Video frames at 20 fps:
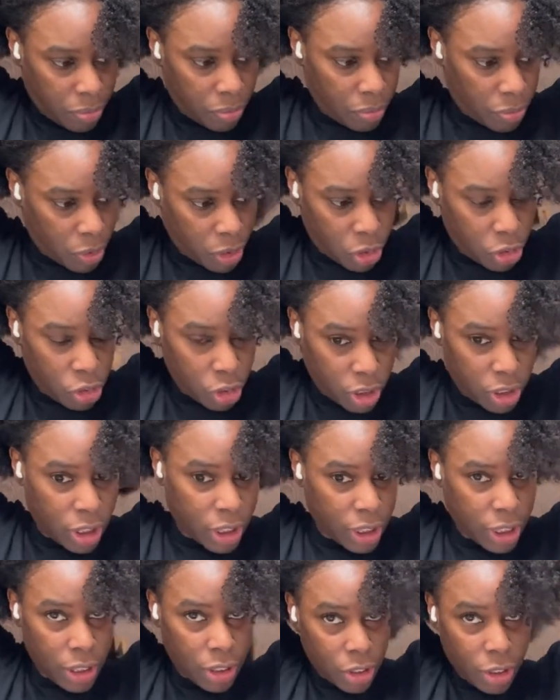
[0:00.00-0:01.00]
Because you're
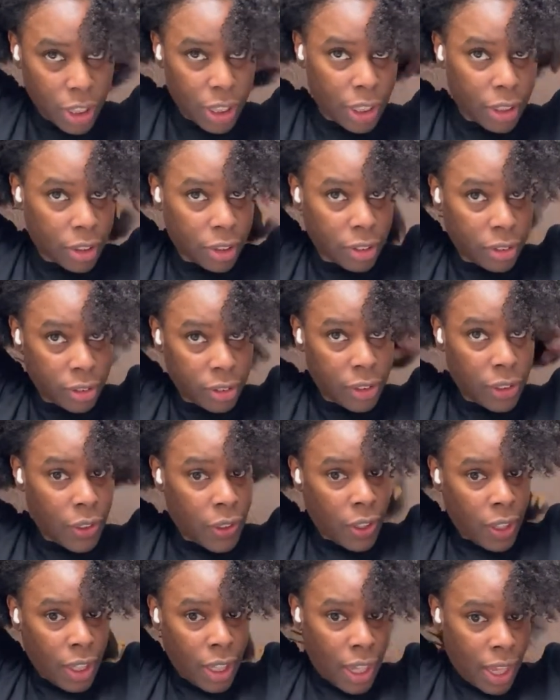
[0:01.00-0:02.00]
cooking your hair.
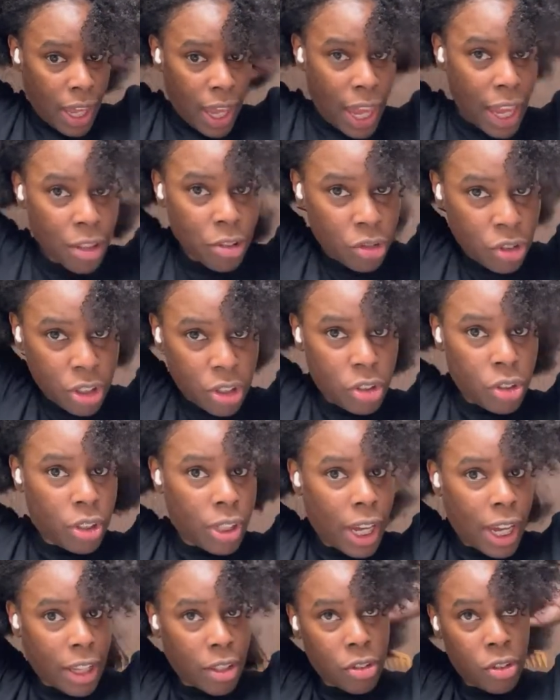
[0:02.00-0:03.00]
And just so you
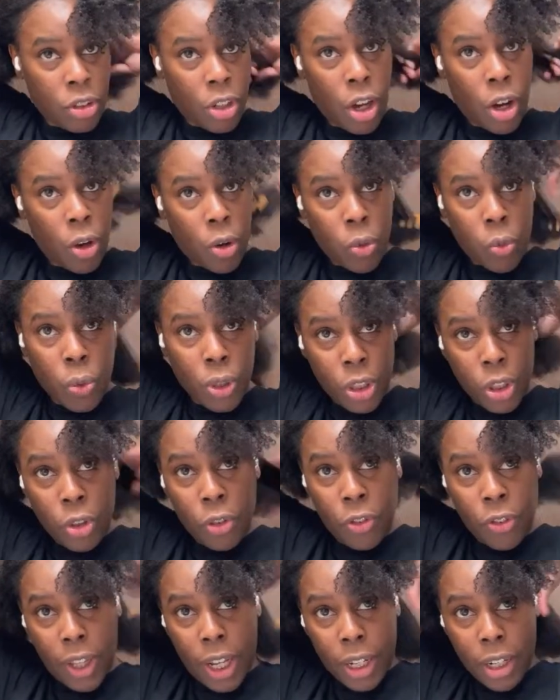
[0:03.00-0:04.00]
guys know, when you
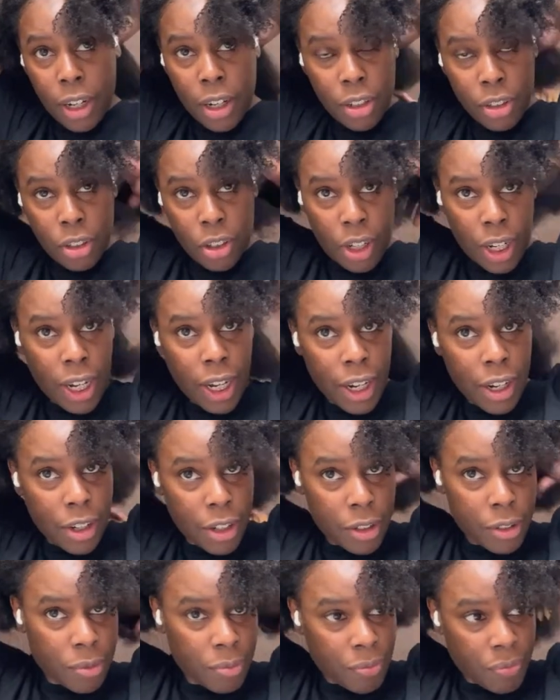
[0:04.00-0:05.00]
flat iron your
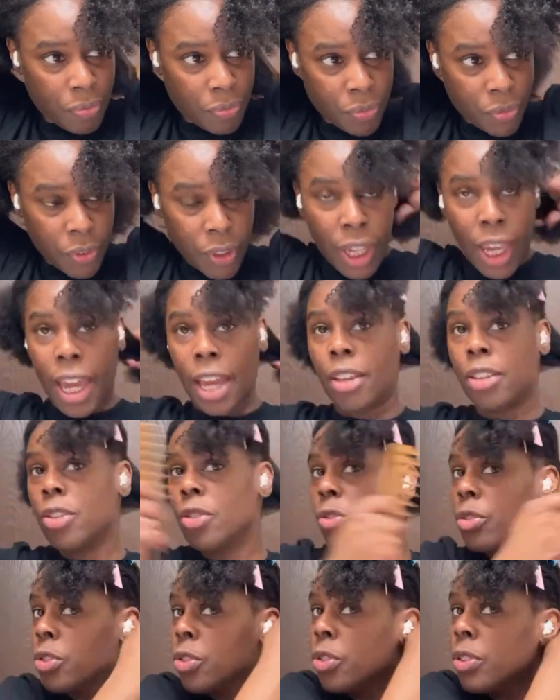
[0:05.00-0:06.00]
hair and you
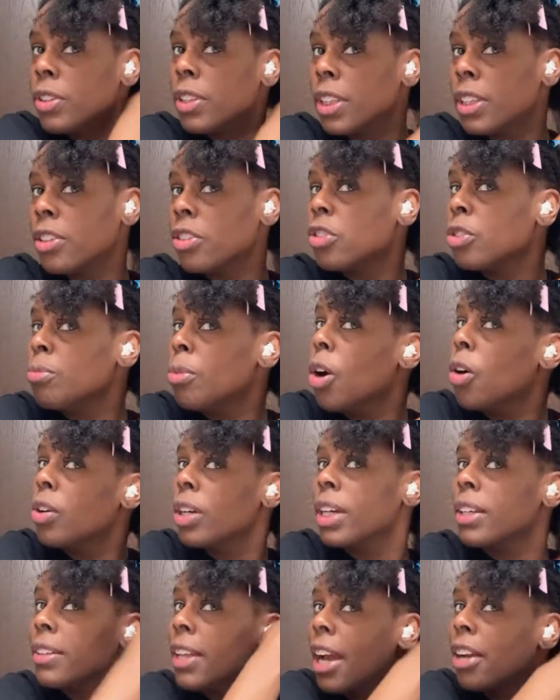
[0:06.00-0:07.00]
do see the smoke,
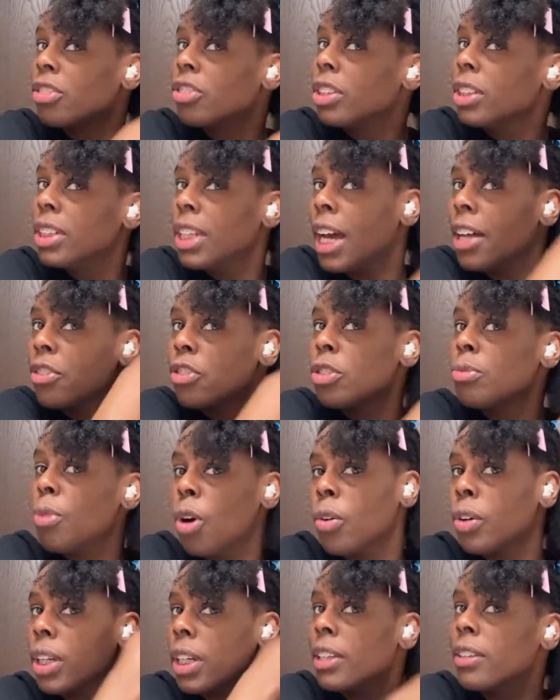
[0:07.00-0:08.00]
it's actually not
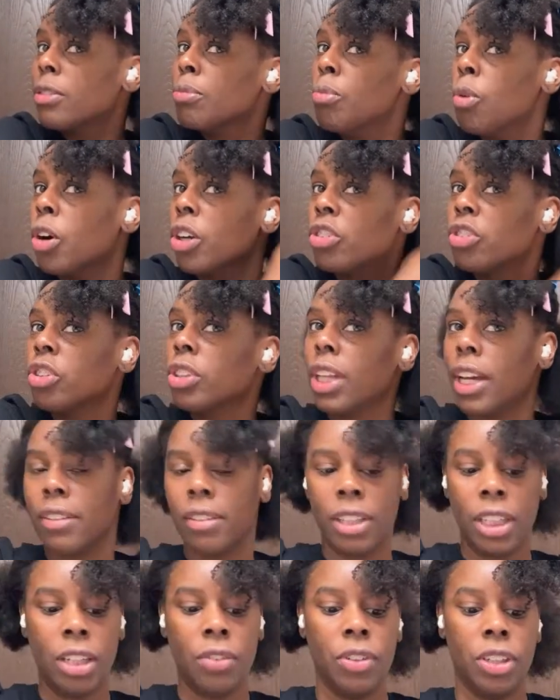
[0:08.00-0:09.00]
smoke, it's moisture that's
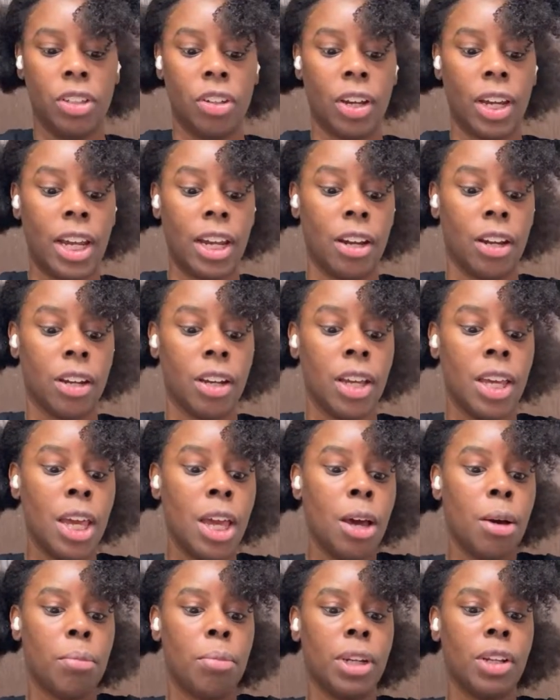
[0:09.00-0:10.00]
leaving your hair.
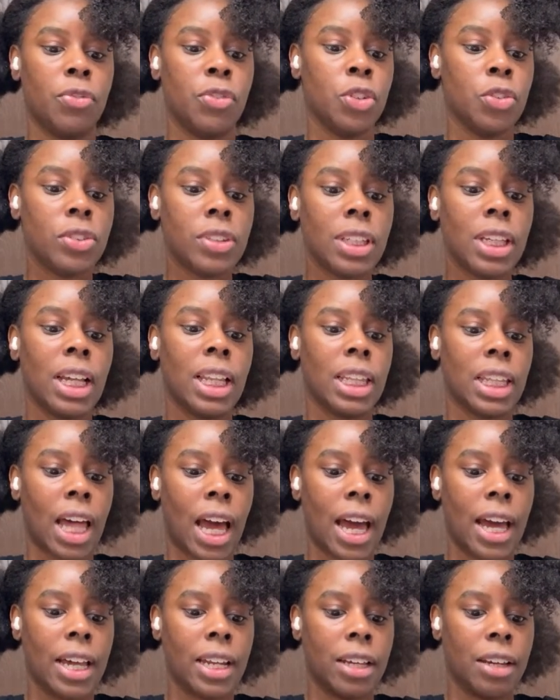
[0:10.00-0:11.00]
But if you see a
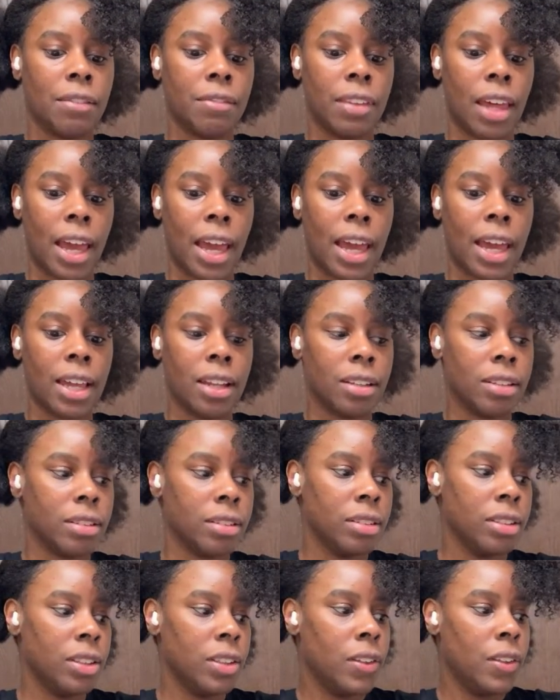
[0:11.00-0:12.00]
lot of that,
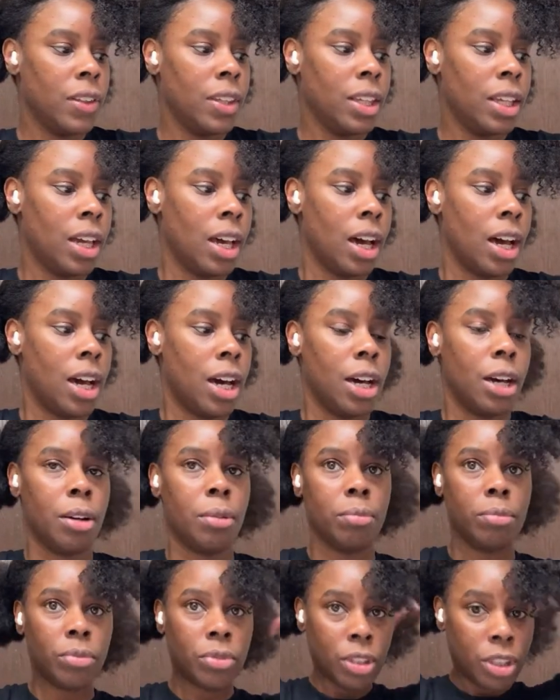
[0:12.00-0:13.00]

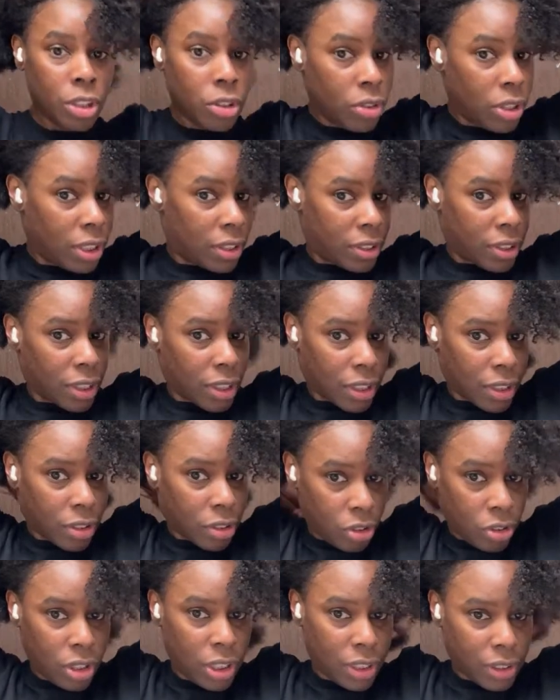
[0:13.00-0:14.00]
then you need
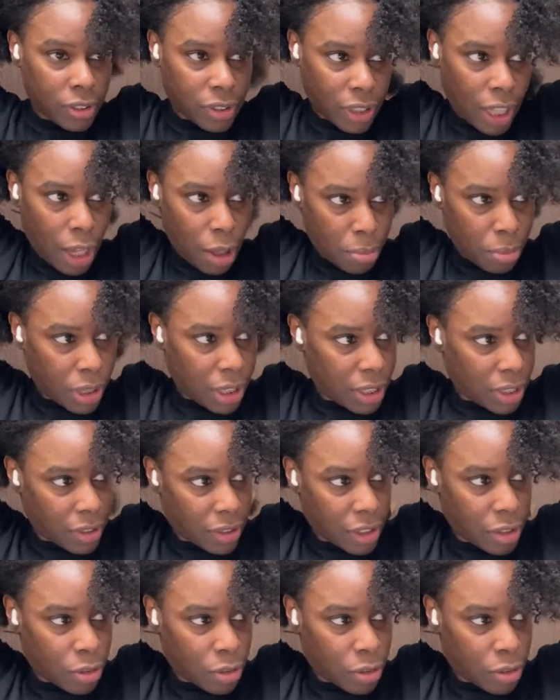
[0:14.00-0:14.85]
to stop, because